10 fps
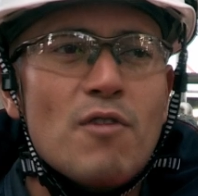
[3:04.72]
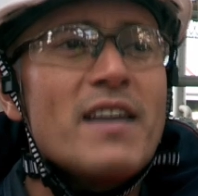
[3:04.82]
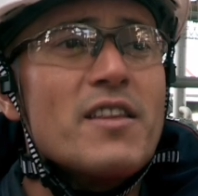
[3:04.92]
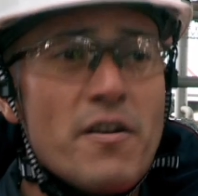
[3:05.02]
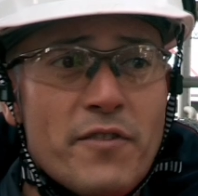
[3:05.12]

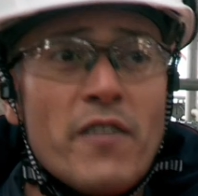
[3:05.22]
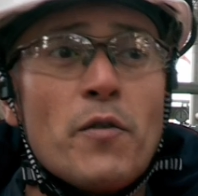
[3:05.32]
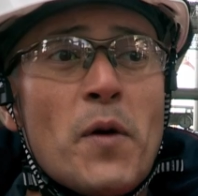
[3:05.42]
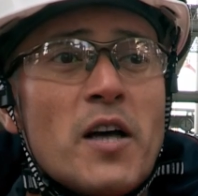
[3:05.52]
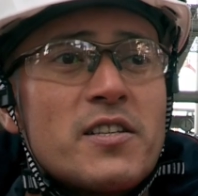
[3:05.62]
Great that you've
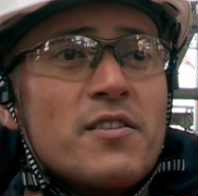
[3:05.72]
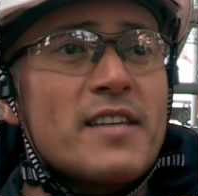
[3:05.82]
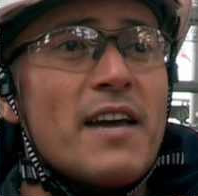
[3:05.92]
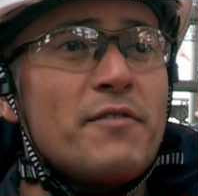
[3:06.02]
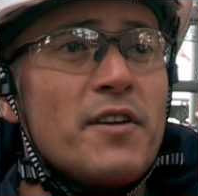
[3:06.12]
covered personal
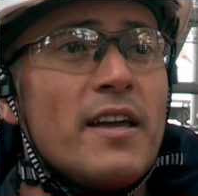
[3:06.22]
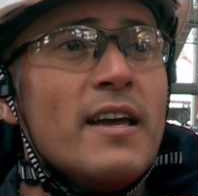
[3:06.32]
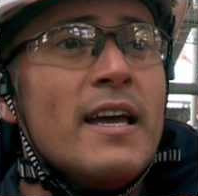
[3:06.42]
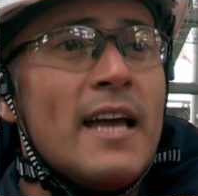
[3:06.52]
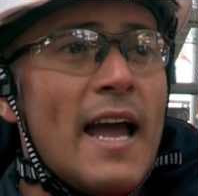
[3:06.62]
safety
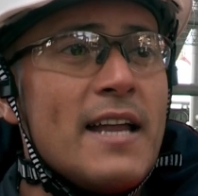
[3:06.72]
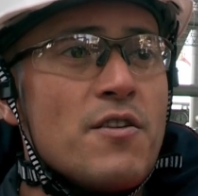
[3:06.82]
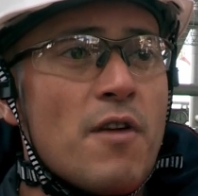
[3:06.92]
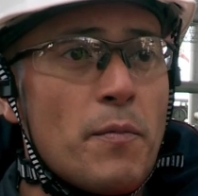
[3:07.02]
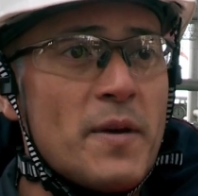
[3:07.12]
in
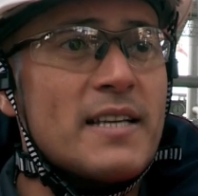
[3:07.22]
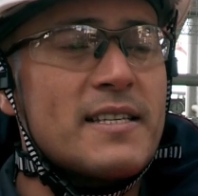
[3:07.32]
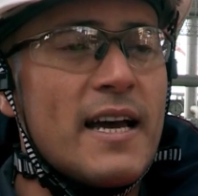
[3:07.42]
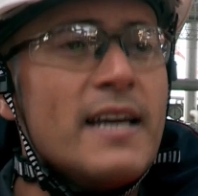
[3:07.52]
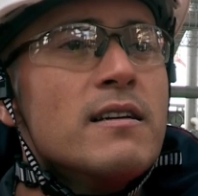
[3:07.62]
your
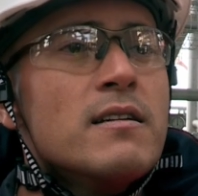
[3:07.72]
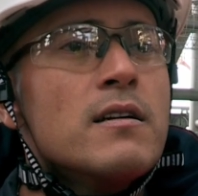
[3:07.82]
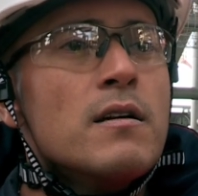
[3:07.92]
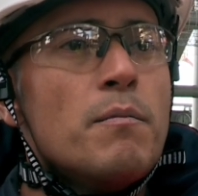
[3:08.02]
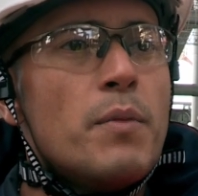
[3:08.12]
LPSA,
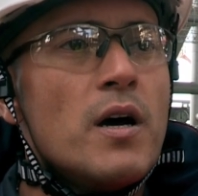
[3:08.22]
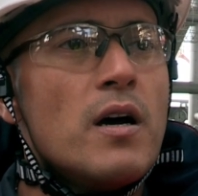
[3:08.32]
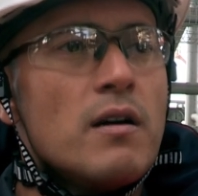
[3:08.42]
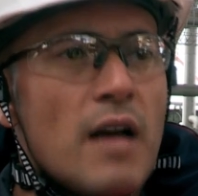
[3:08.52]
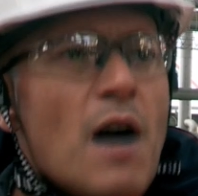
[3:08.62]

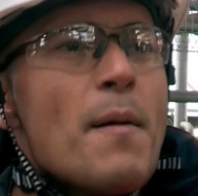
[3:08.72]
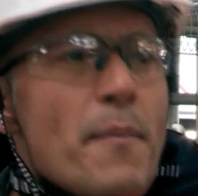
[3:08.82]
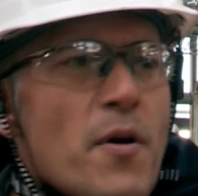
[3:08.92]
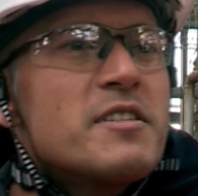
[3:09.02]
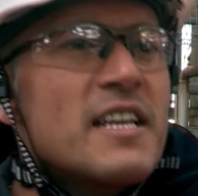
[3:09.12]
but how
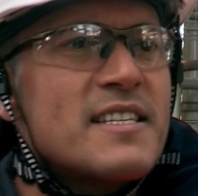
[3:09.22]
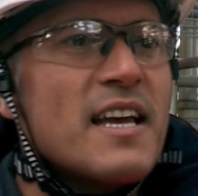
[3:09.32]
about process